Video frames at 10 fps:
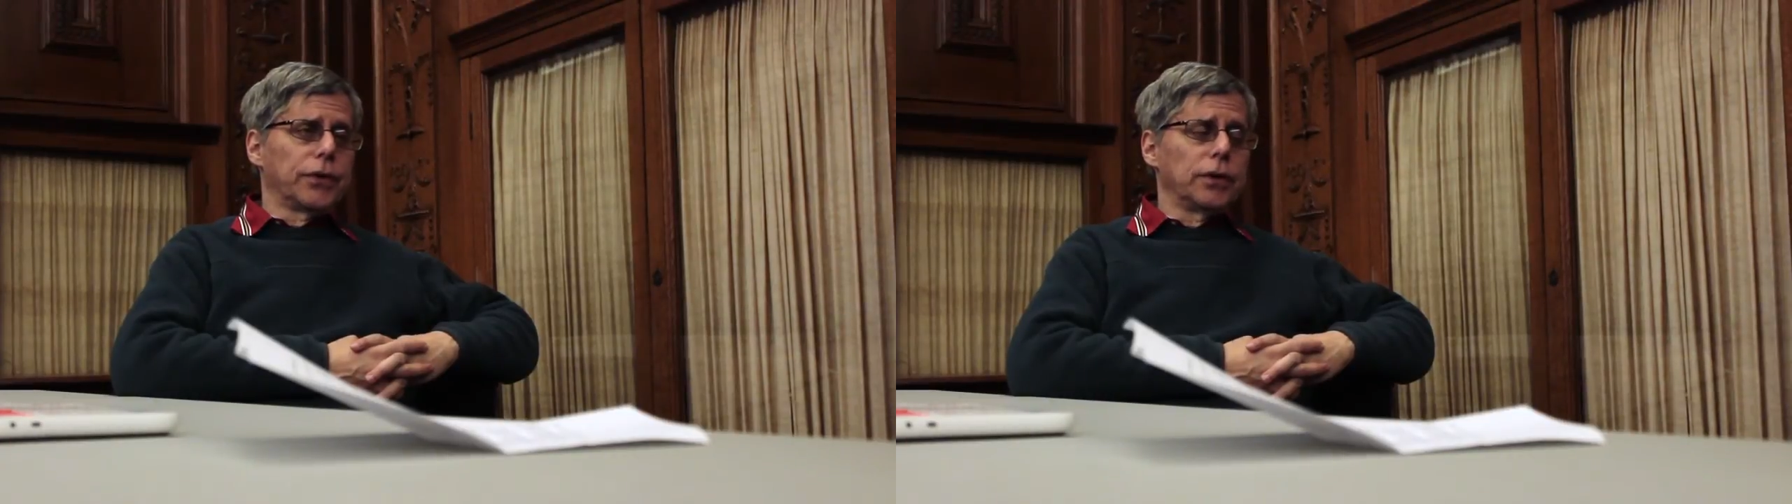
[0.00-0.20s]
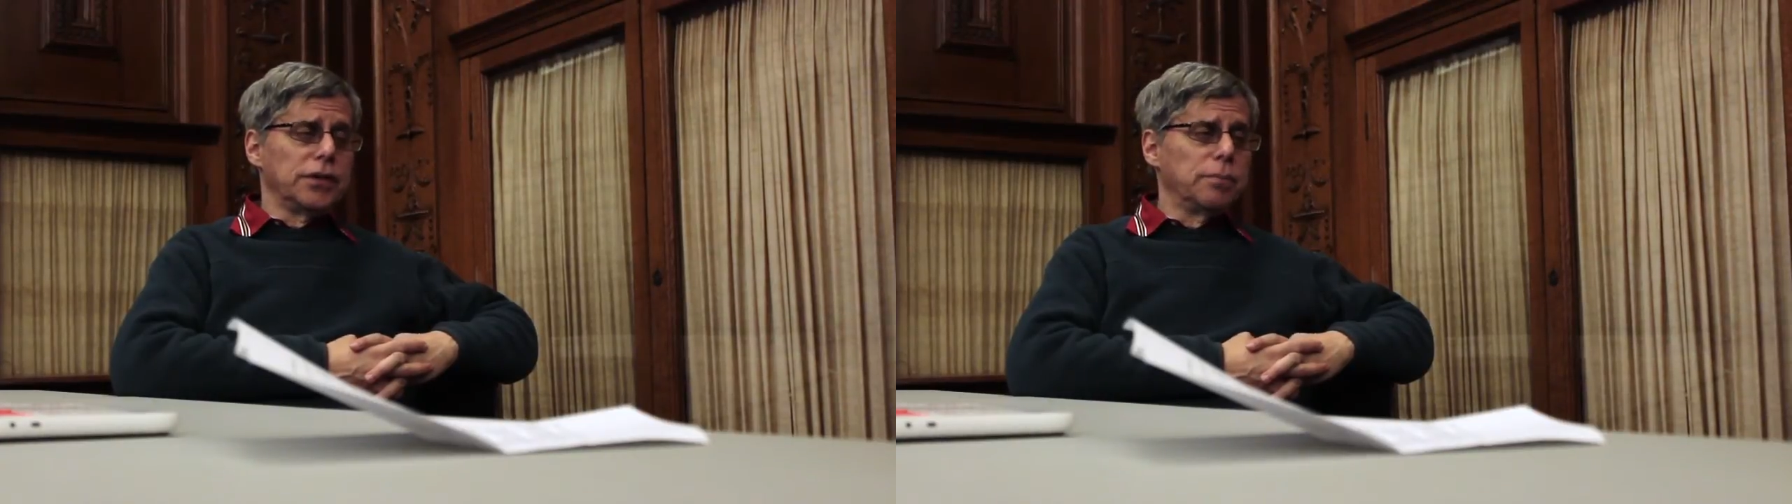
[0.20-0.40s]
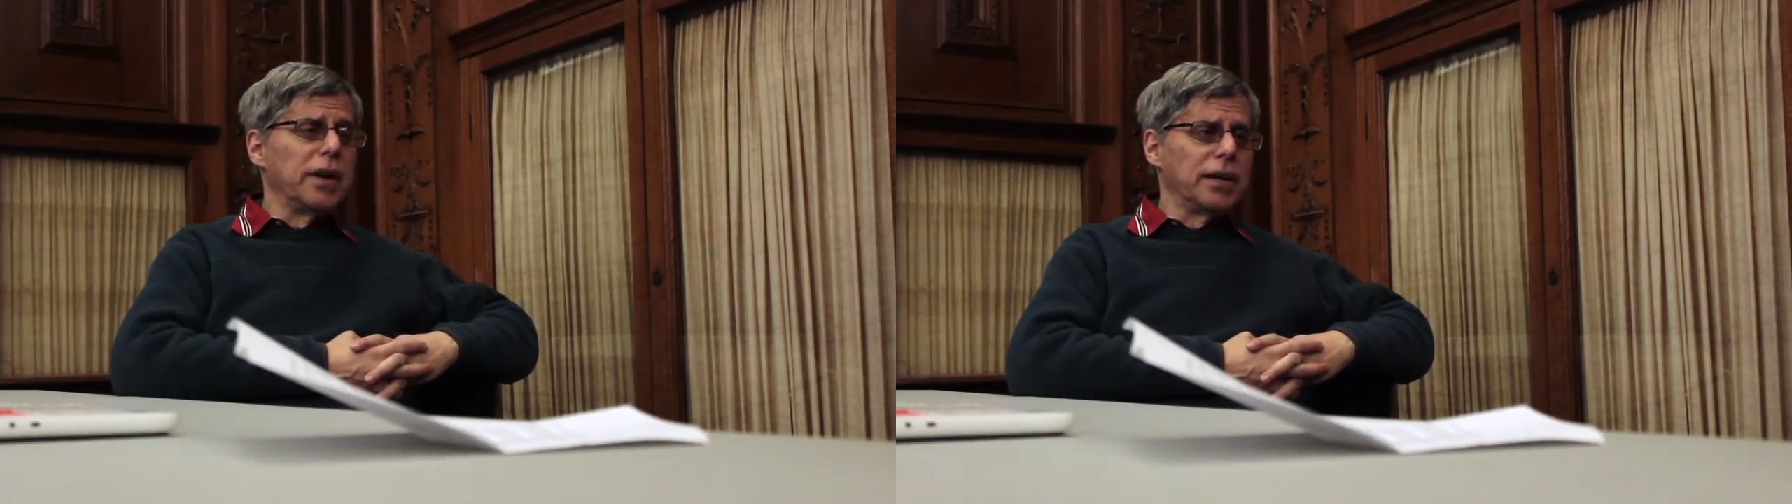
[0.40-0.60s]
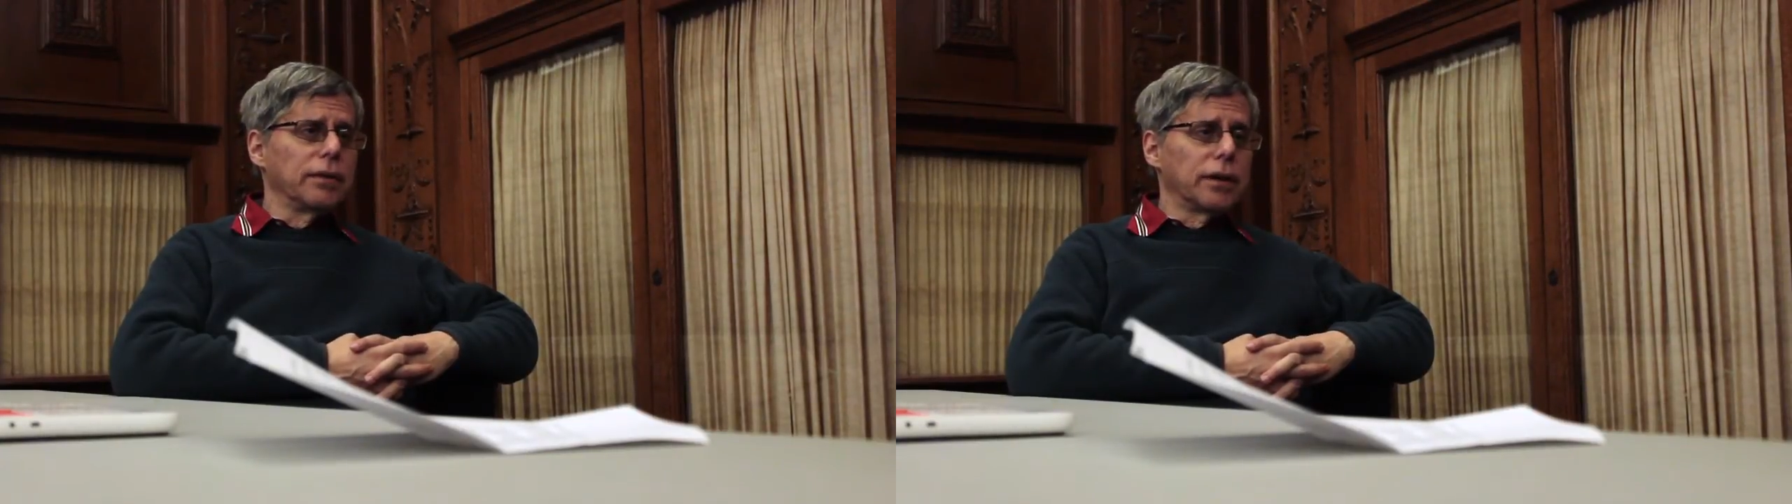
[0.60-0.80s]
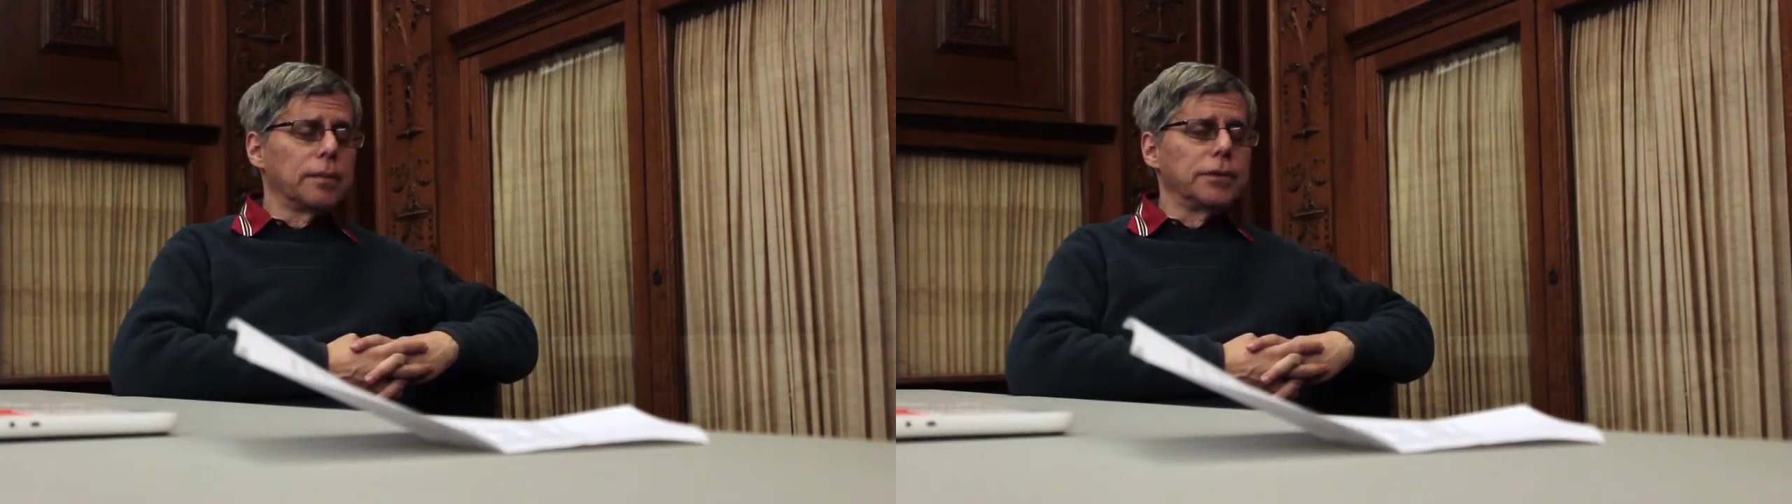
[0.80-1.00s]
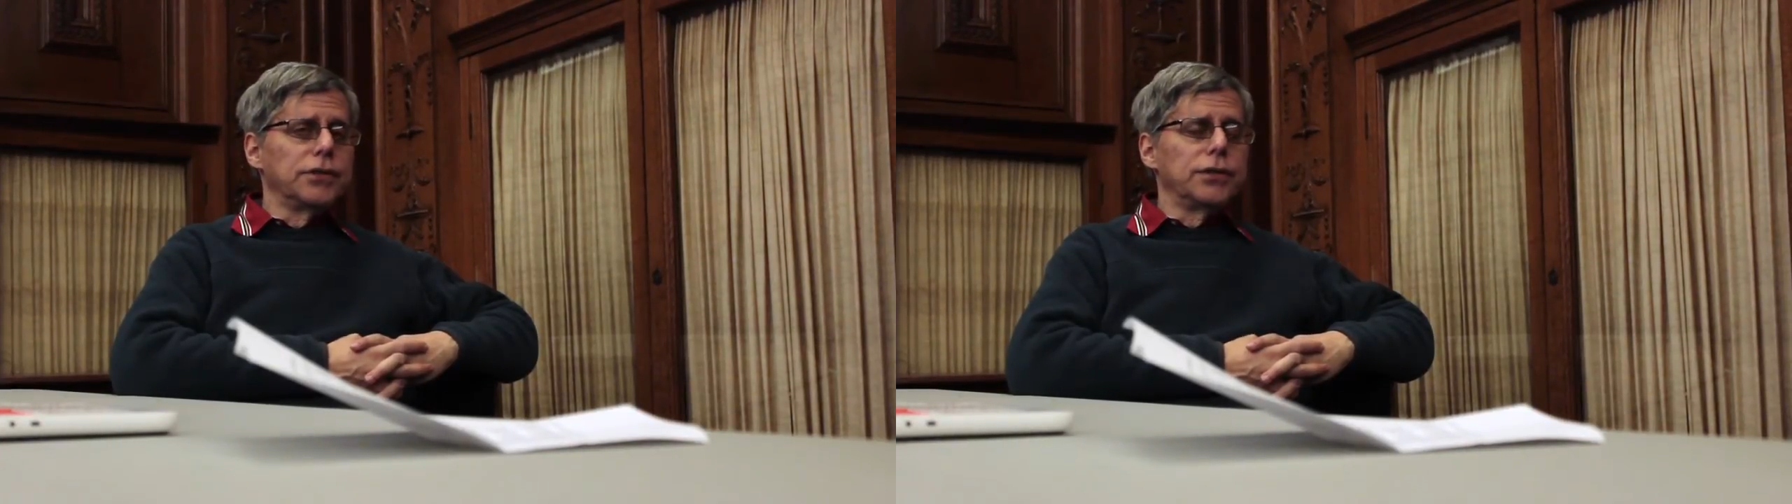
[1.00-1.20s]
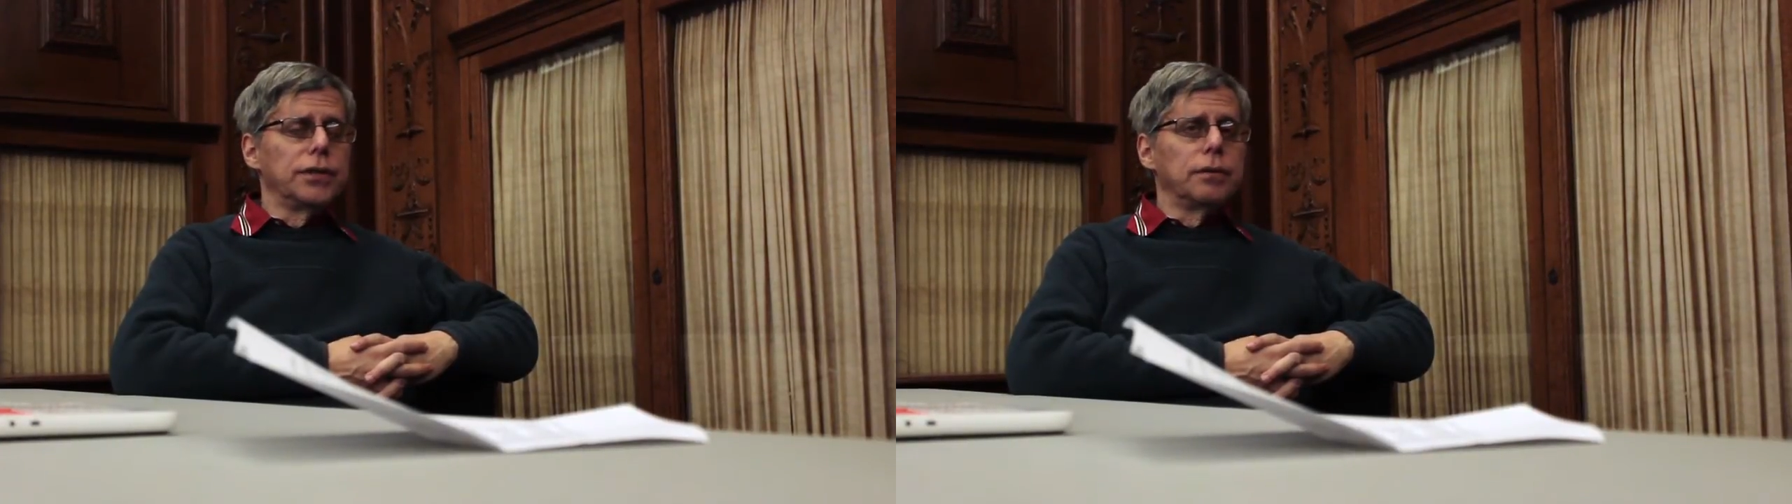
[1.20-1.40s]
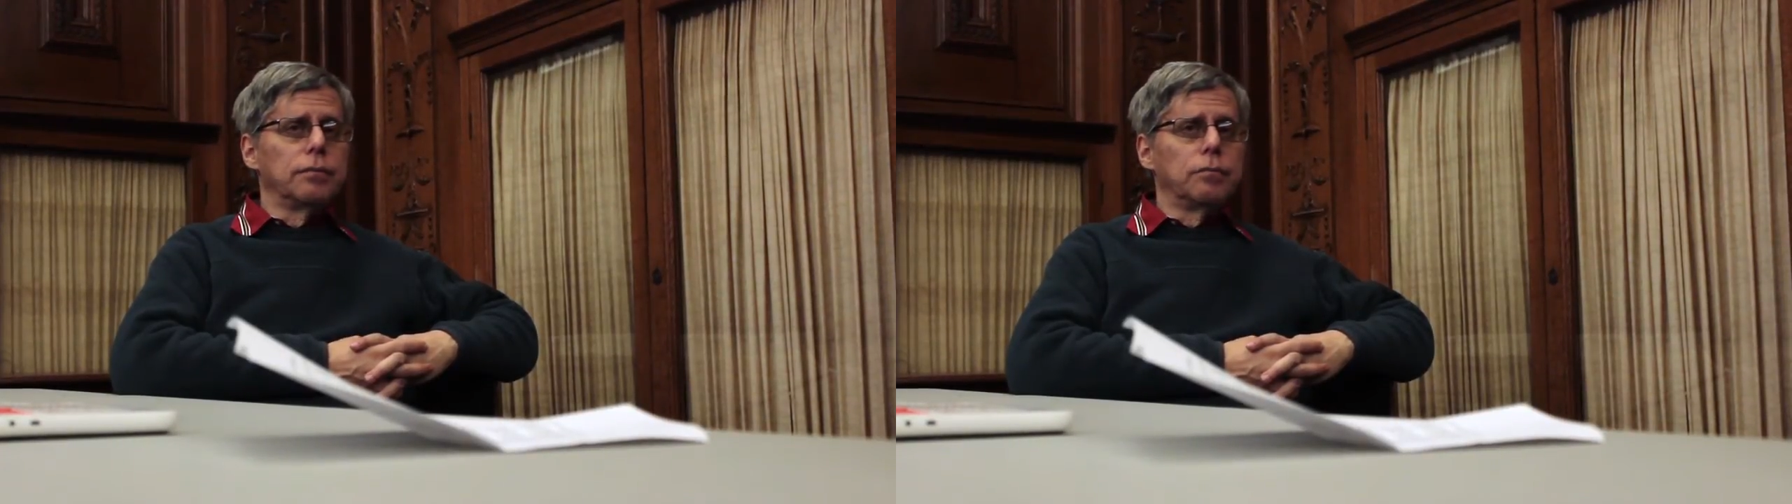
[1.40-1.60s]
At least many of the companies
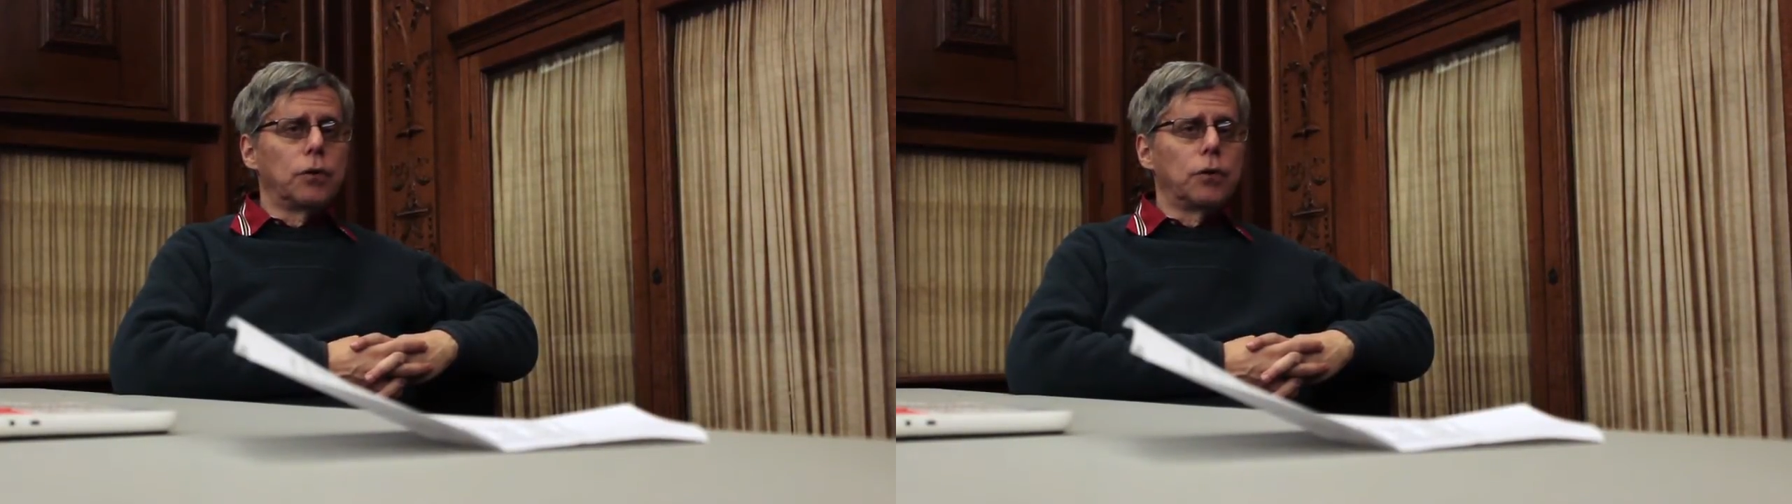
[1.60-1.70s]
didn't.